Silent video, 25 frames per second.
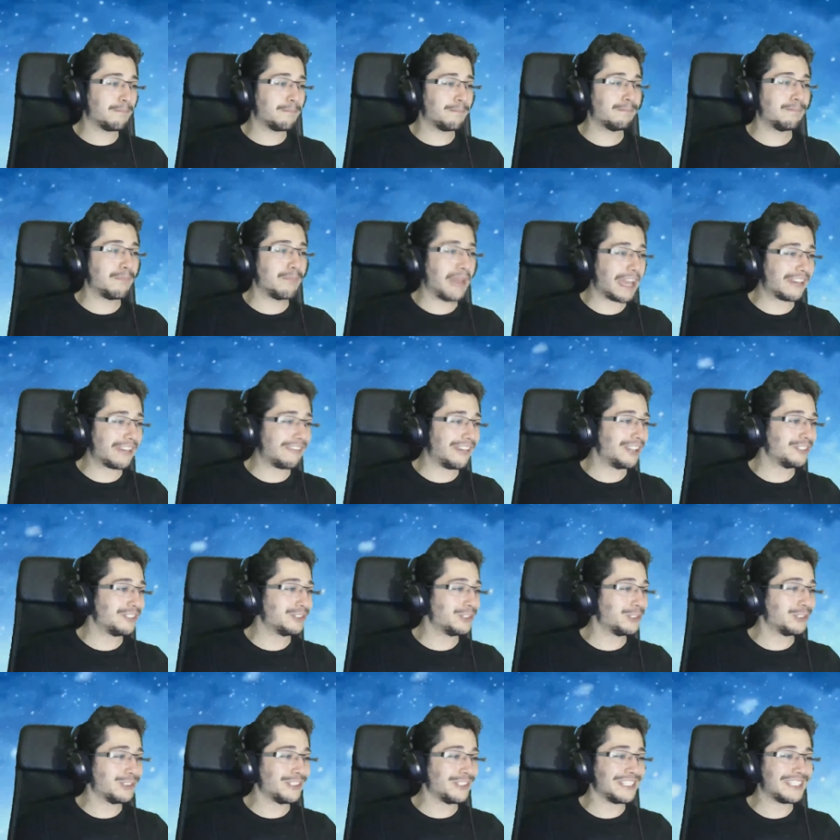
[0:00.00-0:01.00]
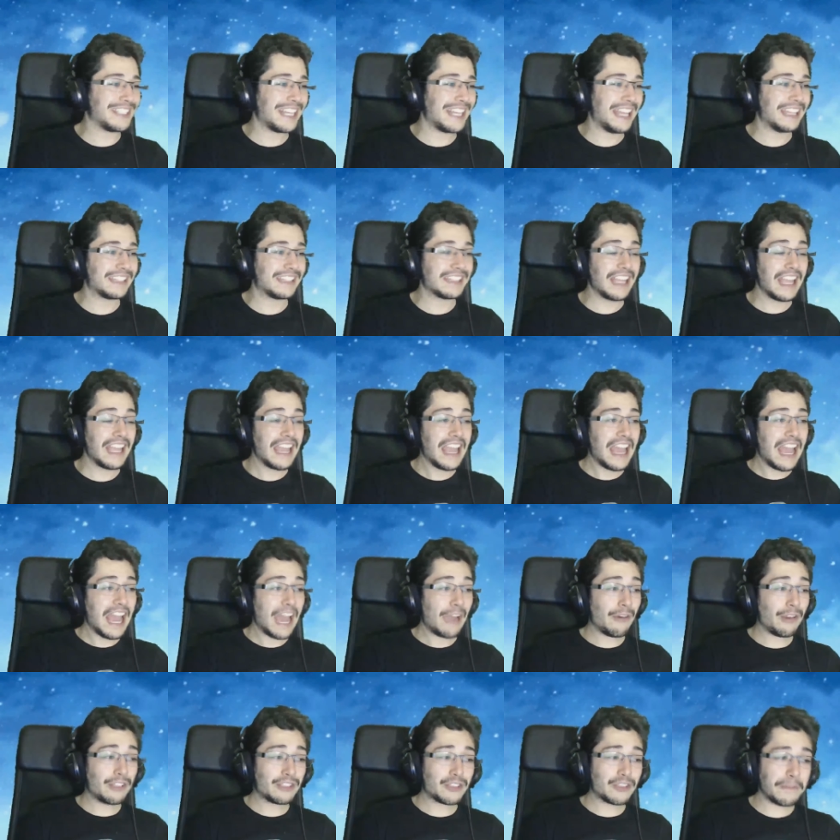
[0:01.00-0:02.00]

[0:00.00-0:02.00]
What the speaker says: background to reset. I want